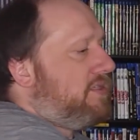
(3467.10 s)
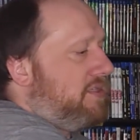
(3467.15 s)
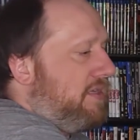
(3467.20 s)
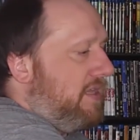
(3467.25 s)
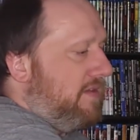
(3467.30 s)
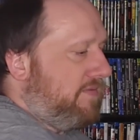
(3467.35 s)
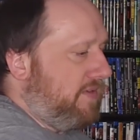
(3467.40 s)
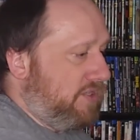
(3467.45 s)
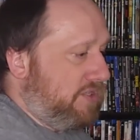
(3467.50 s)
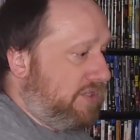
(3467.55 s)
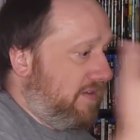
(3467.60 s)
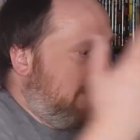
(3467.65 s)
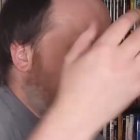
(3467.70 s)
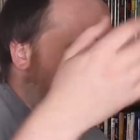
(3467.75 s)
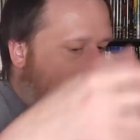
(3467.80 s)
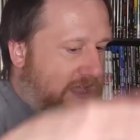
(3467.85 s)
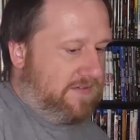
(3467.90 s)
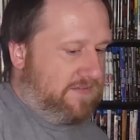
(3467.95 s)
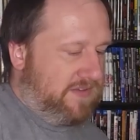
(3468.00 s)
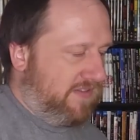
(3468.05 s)
even just
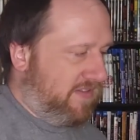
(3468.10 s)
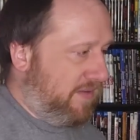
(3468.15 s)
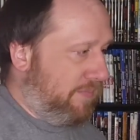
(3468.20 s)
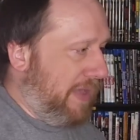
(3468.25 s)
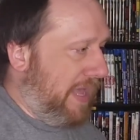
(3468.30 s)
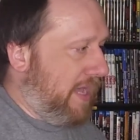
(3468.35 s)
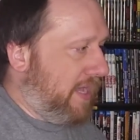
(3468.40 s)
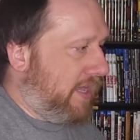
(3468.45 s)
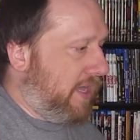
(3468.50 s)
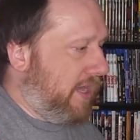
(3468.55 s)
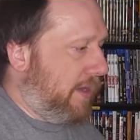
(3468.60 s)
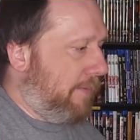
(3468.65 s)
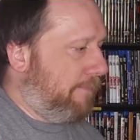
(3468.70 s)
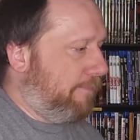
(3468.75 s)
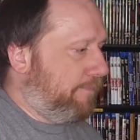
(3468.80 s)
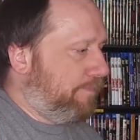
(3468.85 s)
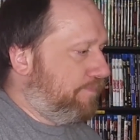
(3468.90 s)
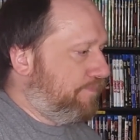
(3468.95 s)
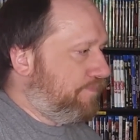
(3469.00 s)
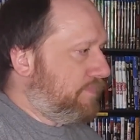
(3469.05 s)
to have as a backup.
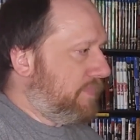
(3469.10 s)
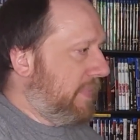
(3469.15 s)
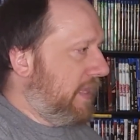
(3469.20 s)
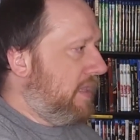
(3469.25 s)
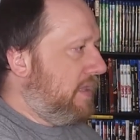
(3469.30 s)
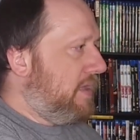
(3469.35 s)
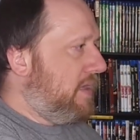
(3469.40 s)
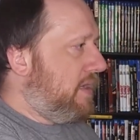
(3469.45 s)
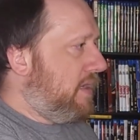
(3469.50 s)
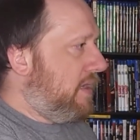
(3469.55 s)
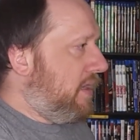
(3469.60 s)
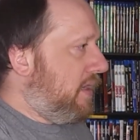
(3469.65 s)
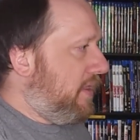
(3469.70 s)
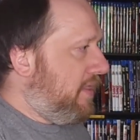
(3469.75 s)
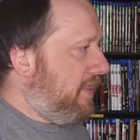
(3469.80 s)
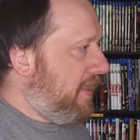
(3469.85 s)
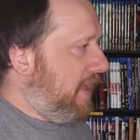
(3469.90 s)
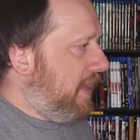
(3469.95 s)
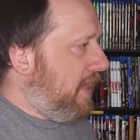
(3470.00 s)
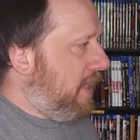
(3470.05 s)

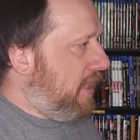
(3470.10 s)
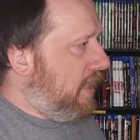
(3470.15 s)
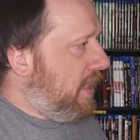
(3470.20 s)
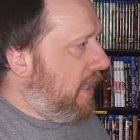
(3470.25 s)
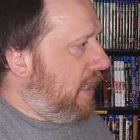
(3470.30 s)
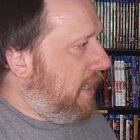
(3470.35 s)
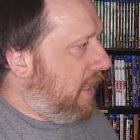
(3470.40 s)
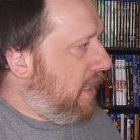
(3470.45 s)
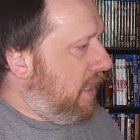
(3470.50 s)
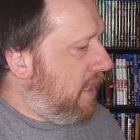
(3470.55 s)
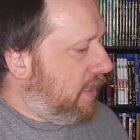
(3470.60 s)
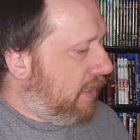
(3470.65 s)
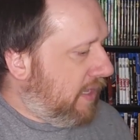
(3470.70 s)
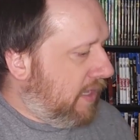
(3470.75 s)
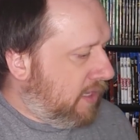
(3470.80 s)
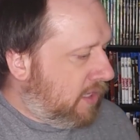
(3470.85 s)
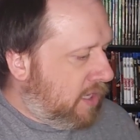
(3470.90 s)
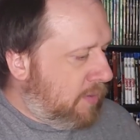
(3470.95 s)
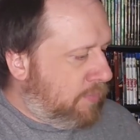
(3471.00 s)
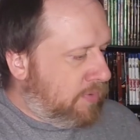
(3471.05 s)
Then
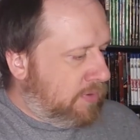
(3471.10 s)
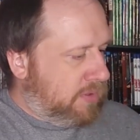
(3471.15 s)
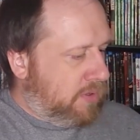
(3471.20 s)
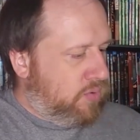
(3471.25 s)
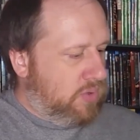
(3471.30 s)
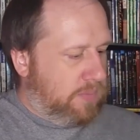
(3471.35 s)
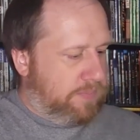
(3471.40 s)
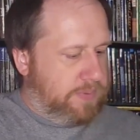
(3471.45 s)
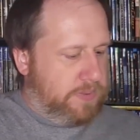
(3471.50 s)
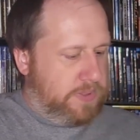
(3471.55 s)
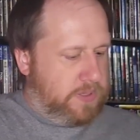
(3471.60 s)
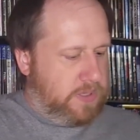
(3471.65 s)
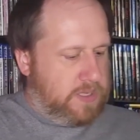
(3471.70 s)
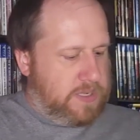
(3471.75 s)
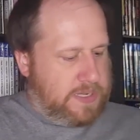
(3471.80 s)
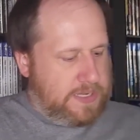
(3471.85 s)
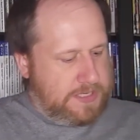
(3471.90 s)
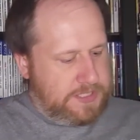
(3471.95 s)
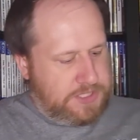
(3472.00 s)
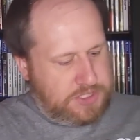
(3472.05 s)
got a couple cool
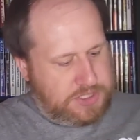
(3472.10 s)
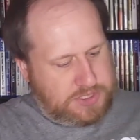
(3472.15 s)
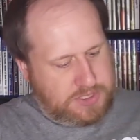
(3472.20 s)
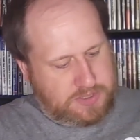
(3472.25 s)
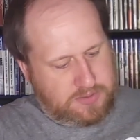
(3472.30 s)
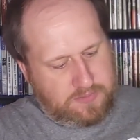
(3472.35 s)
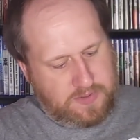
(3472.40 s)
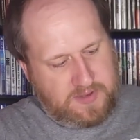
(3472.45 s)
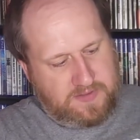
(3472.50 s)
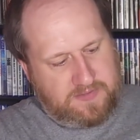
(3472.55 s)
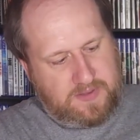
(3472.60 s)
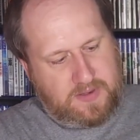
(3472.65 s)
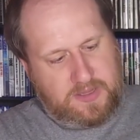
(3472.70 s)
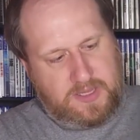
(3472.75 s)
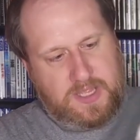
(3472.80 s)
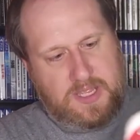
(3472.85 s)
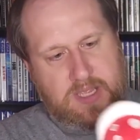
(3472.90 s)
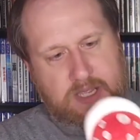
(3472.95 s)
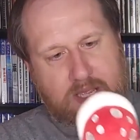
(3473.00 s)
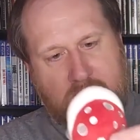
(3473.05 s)
plush
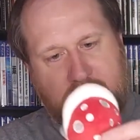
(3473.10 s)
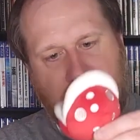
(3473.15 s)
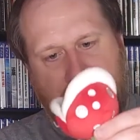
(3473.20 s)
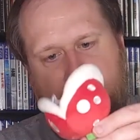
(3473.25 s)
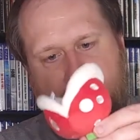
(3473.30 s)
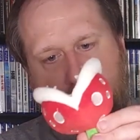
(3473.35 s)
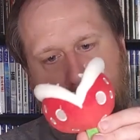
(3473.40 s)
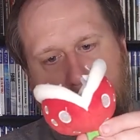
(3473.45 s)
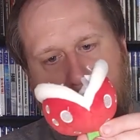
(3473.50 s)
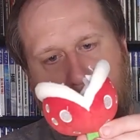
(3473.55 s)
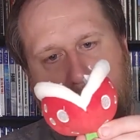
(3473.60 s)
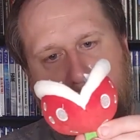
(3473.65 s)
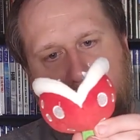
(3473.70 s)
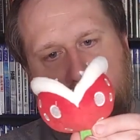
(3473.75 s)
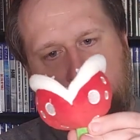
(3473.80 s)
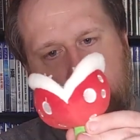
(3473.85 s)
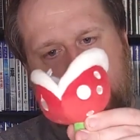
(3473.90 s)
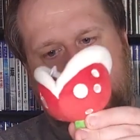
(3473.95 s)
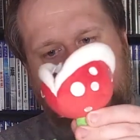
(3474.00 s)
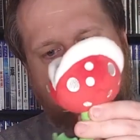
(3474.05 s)
recently. Got this
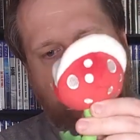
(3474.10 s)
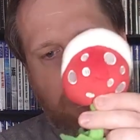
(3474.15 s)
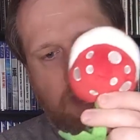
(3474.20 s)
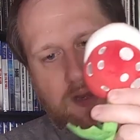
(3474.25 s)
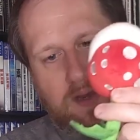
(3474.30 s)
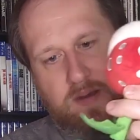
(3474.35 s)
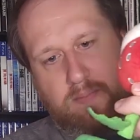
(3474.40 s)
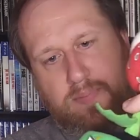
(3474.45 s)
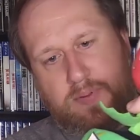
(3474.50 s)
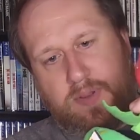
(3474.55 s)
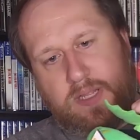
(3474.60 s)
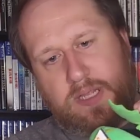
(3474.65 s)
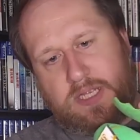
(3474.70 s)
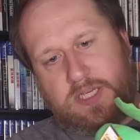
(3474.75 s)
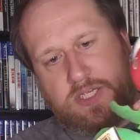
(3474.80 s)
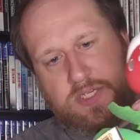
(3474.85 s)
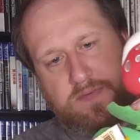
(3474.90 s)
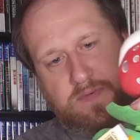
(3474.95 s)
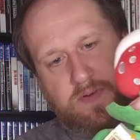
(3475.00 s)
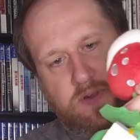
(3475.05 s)
Piranha Plant
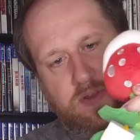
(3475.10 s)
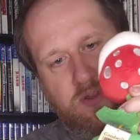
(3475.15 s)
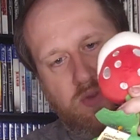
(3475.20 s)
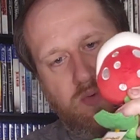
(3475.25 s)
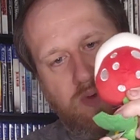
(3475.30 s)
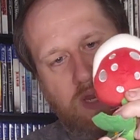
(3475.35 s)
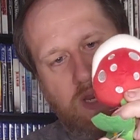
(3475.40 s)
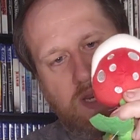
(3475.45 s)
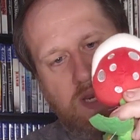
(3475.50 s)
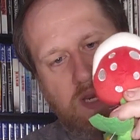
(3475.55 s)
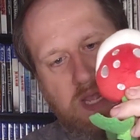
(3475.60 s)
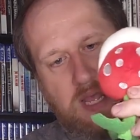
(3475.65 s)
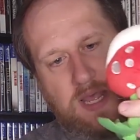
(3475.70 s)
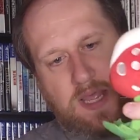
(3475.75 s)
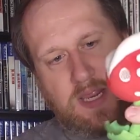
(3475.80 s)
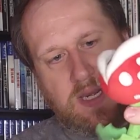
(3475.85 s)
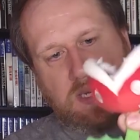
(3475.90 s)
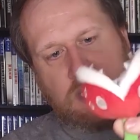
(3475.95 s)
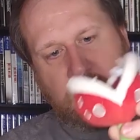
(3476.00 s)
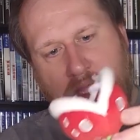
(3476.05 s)
plush for
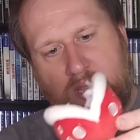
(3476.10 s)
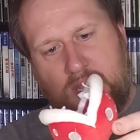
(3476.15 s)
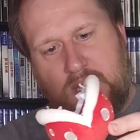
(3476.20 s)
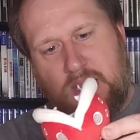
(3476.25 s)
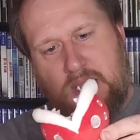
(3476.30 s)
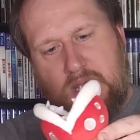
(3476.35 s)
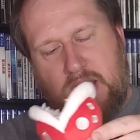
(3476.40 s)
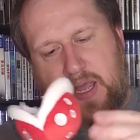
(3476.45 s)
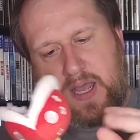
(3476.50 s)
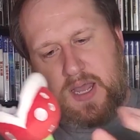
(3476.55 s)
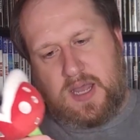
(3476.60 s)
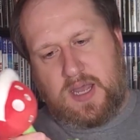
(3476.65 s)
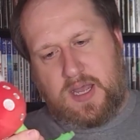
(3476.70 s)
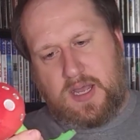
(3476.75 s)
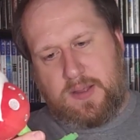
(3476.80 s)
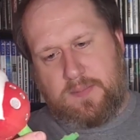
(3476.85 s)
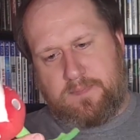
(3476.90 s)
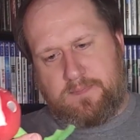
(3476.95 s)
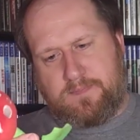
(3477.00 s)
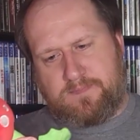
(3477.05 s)
$2.99.
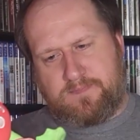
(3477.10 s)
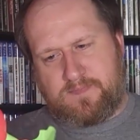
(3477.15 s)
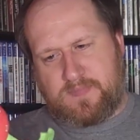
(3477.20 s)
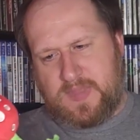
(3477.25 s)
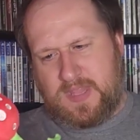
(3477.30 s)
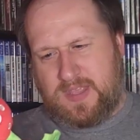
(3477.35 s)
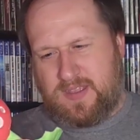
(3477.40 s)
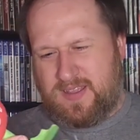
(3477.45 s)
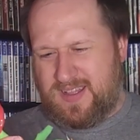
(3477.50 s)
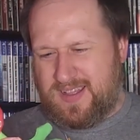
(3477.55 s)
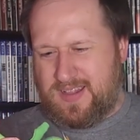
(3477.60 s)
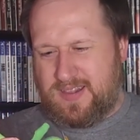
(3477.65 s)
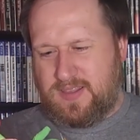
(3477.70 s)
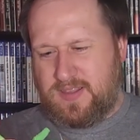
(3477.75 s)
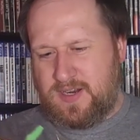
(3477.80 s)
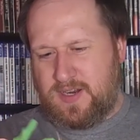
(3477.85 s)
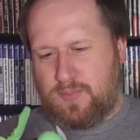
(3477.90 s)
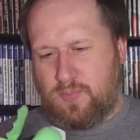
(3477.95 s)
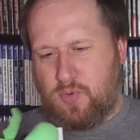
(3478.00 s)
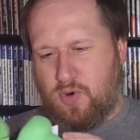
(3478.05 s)
A
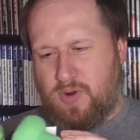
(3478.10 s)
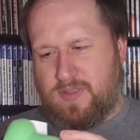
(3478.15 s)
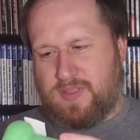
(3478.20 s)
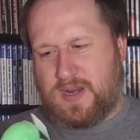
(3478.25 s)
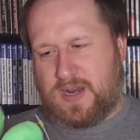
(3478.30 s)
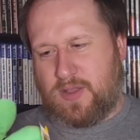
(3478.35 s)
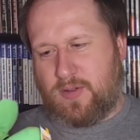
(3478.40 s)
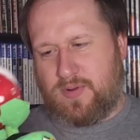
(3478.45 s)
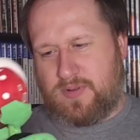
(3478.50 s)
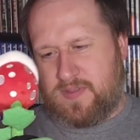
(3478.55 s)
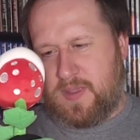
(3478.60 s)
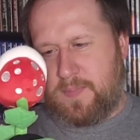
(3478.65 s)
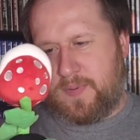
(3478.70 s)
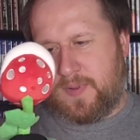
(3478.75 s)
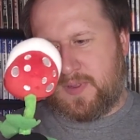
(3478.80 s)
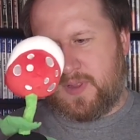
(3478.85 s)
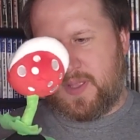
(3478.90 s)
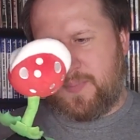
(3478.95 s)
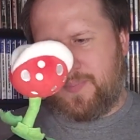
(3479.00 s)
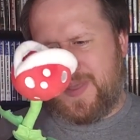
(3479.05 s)
little more than I would
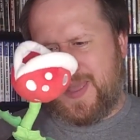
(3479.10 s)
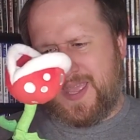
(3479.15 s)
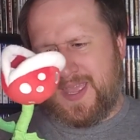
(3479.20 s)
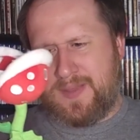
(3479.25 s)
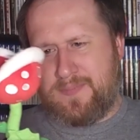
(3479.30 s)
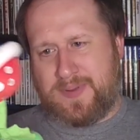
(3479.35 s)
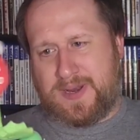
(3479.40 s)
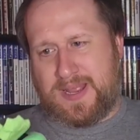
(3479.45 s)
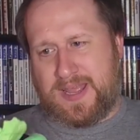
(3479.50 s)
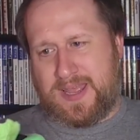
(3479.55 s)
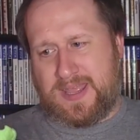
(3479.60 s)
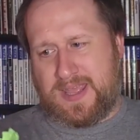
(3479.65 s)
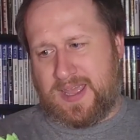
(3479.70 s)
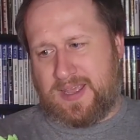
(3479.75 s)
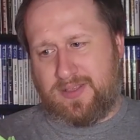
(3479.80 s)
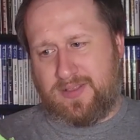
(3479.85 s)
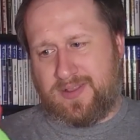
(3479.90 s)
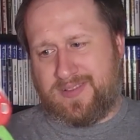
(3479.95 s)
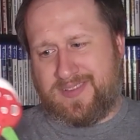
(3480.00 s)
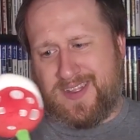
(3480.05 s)
typically pay, but
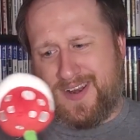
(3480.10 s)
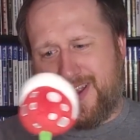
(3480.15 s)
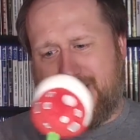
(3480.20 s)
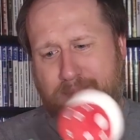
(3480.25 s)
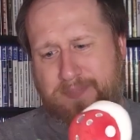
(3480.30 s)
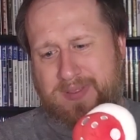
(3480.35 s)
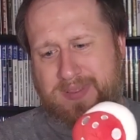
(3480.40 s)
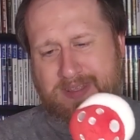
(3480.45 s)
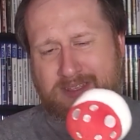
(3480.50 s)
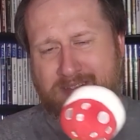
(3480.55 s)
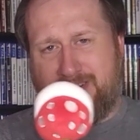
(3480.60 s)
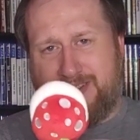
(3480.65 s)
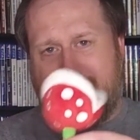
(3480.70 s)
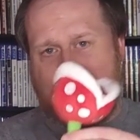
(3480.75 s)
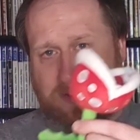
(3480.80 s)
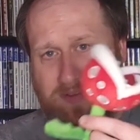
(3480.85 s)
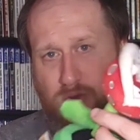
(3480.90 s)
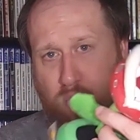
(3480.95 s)
I looked it up, and these are like